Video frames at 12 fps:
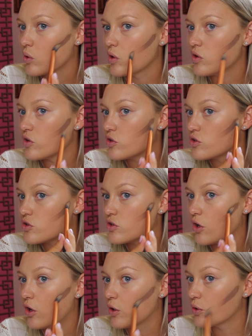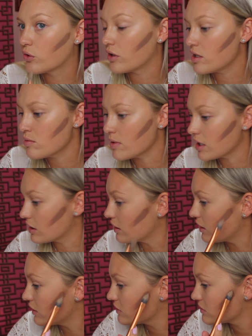This is so creamy,
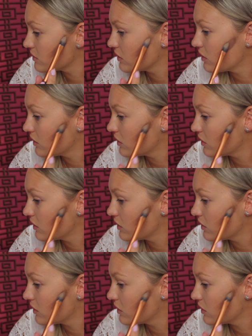guys.